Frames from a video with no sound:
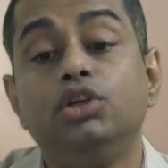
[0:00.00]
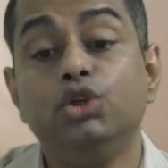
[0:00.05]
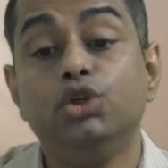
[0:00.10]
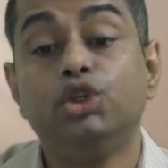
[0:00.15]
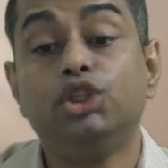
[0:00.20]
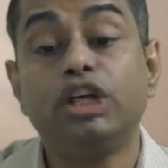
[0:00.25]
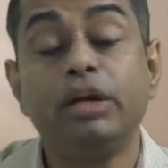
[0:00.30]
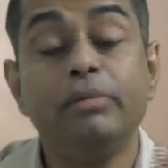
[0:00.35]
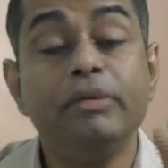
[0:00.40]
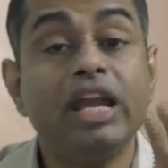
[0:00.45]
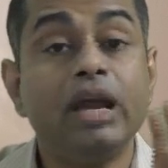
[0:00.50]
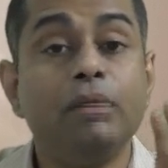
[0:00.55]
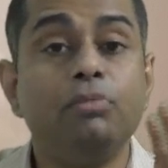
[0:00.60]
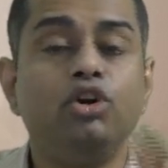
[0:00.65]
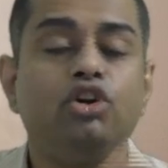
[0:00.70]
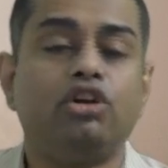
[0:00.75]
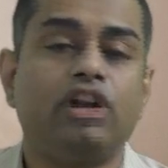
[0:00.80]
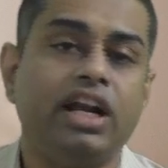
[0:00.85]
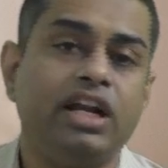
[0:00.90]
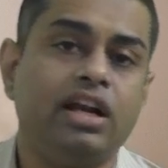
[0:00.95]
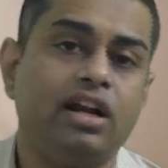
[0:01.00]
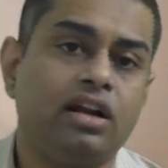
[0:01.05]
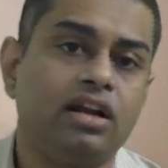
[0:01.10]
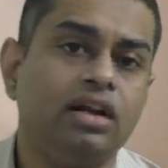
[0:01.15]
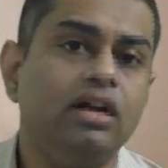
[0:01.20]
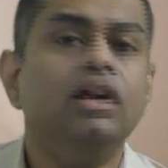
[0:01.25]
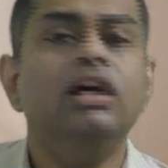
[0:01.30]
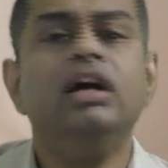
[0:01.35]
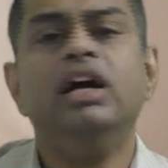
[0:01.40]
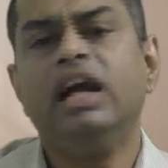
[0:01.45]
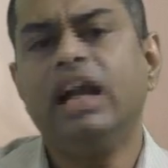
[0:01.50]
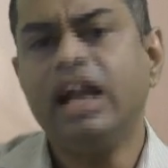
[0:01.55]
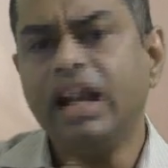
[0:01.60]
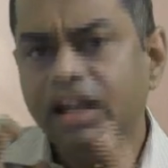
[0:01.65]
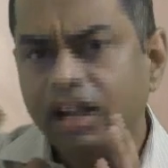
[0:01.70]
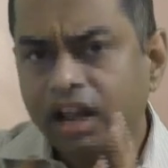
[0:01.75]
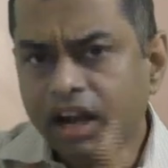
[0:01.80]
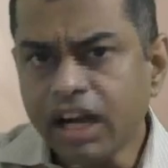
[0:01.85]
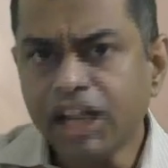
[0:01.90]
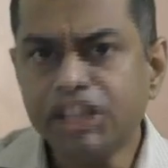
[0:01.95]
You should be able to write it.
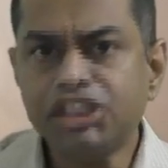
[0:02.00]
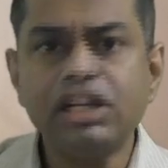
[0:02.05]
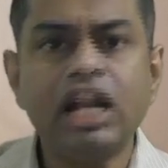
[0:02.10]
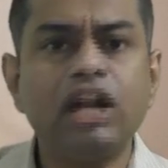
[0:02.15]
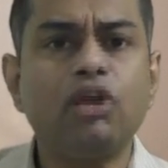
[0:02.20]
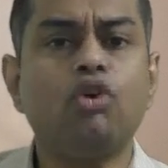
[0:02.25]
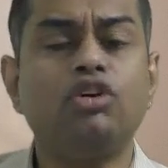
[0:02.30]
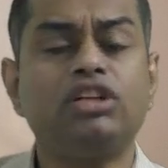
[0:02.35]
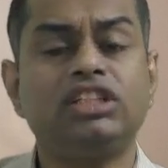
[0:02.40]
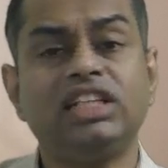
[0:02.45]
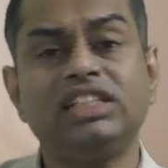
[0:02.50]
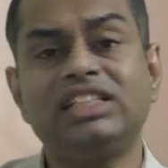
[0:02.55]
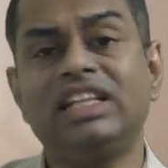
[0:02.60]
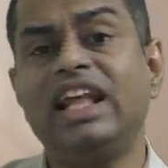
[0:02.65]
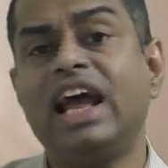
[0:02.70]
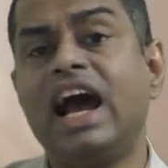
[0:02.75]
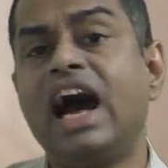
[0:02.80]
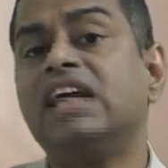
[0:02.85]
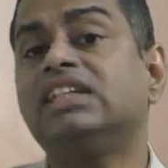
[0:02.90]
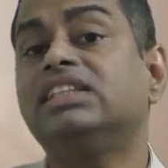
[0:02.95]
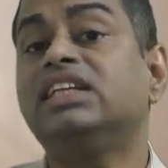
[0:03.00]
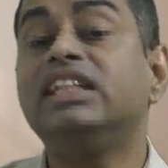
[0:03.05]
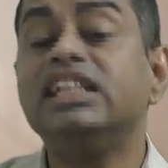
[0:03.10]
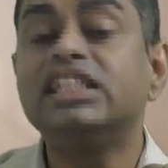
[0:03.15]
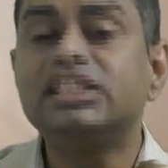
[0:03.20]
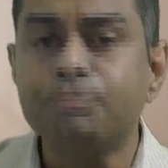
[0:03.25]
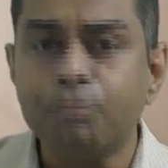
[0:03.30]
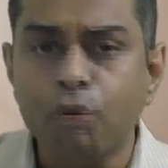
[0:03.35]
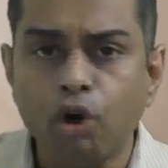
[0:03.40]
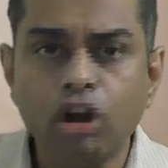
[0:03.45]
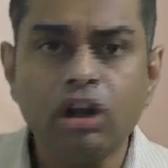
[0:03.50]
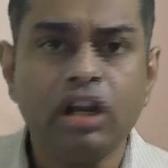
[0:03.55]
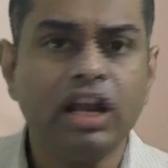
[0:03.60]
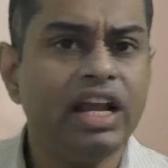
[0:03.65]
International courses, they ask this more.